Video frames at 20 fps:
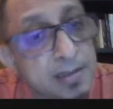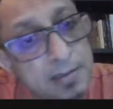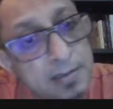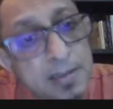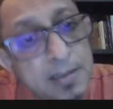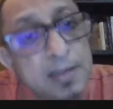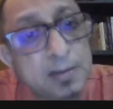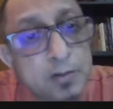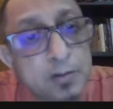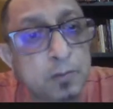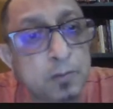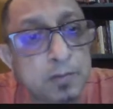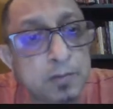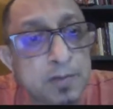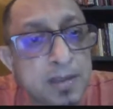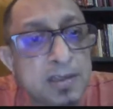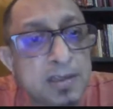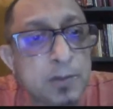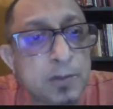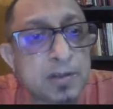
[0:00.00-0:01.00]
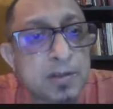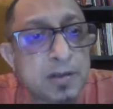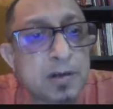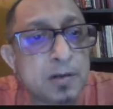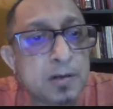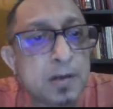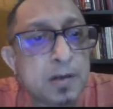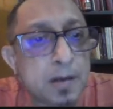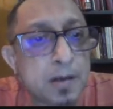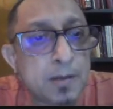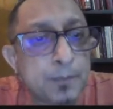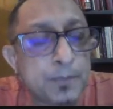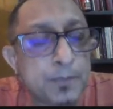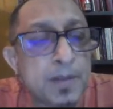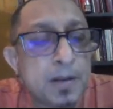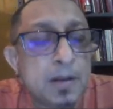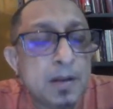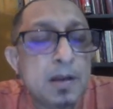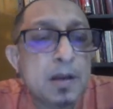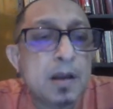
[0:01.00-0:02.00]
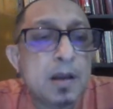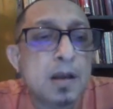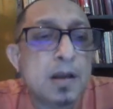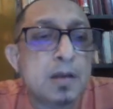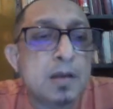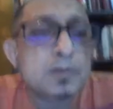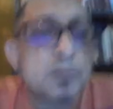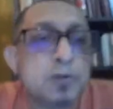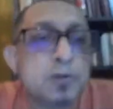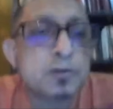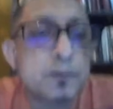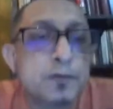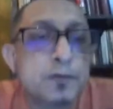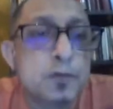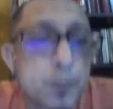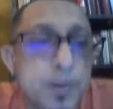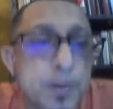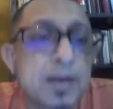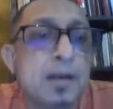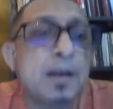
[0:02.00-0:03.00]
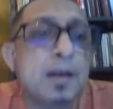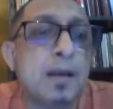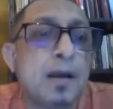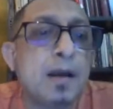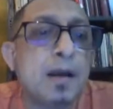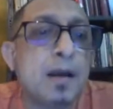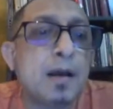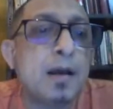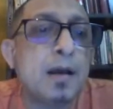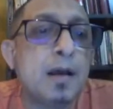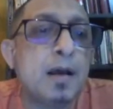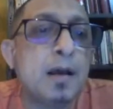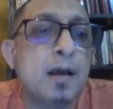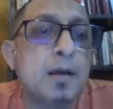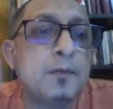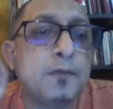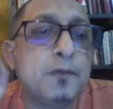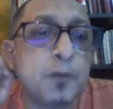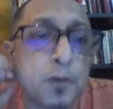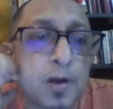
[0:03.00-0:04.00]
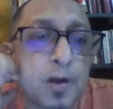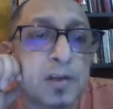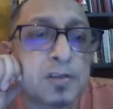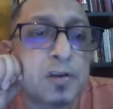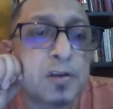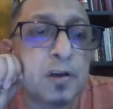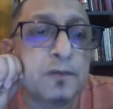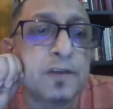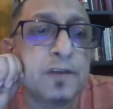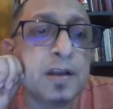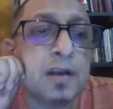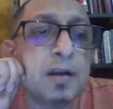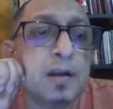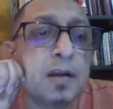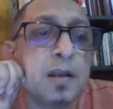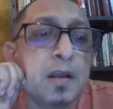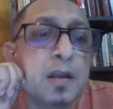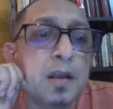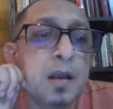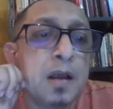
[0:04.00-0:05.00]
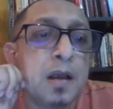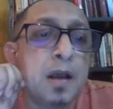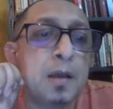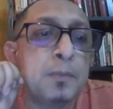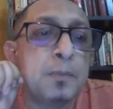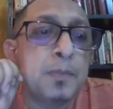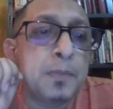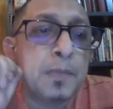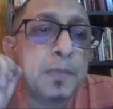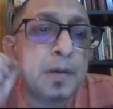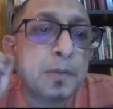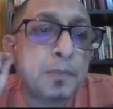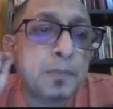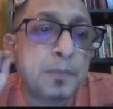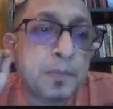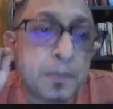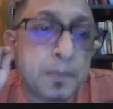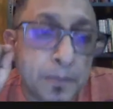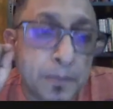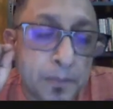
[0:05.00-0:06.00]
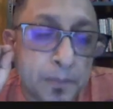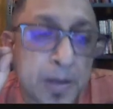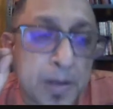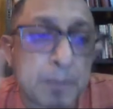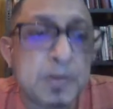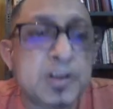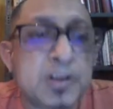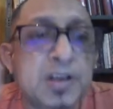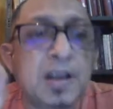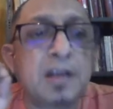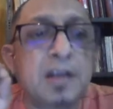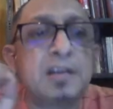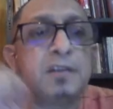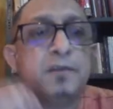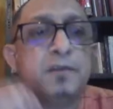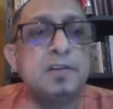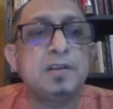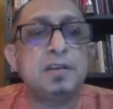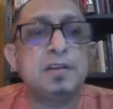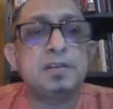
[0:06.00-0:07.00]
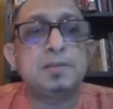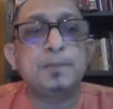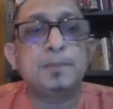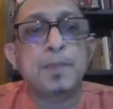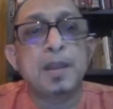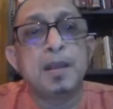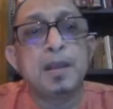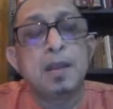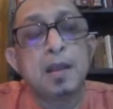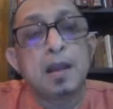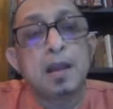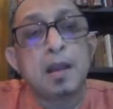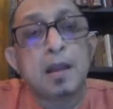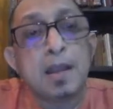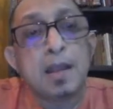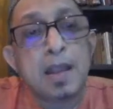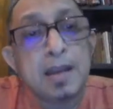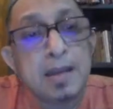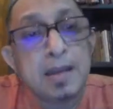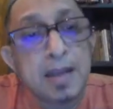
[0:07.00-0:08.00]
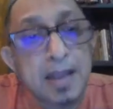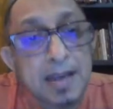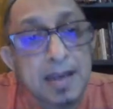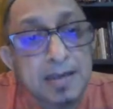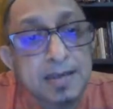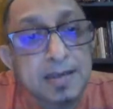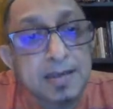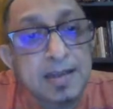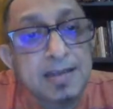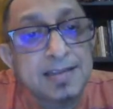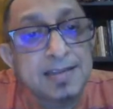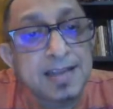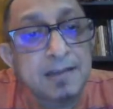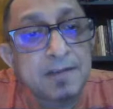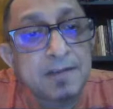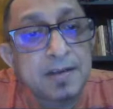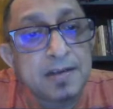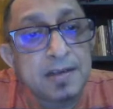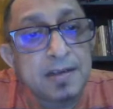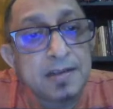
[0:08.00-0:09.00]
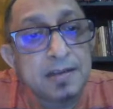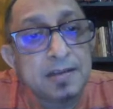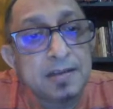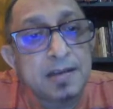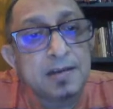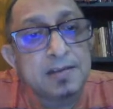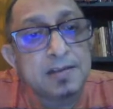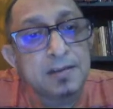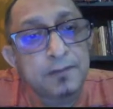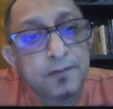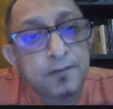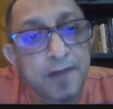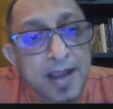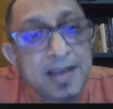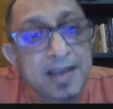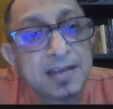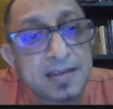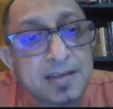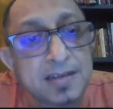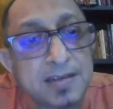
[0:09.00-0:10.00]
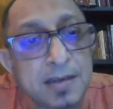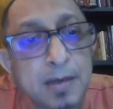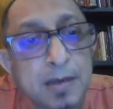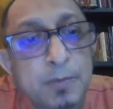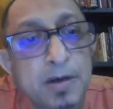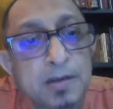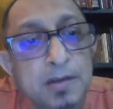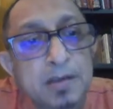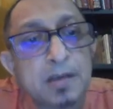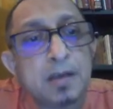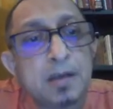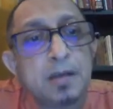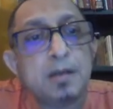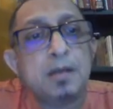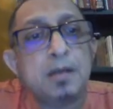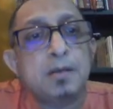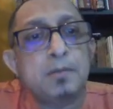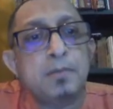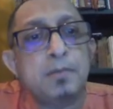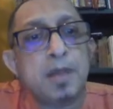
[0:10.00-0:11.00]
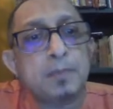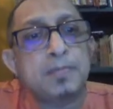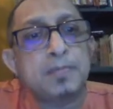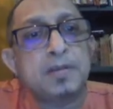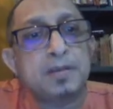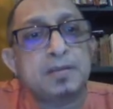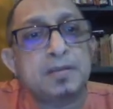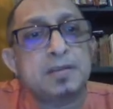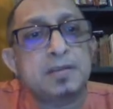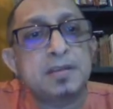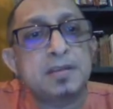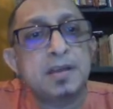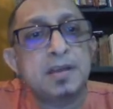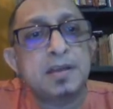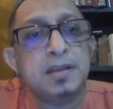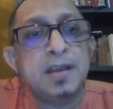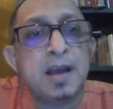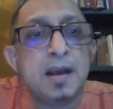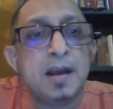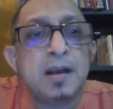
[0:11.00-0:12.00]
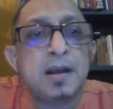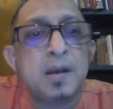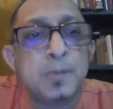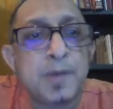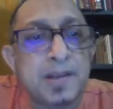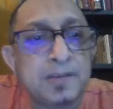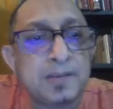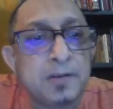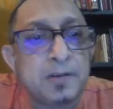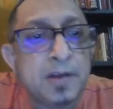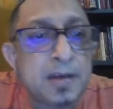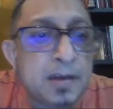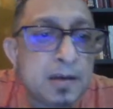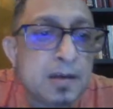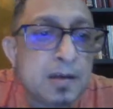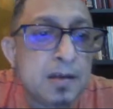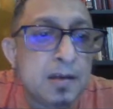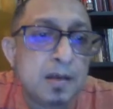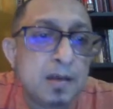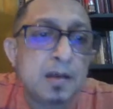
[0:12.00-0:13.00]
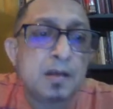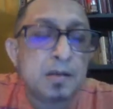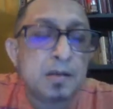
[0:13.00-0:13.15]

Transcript: these were the sort of twin focus of their publishing activities. In 1817, there is a fight among the Baptists. The younger brethren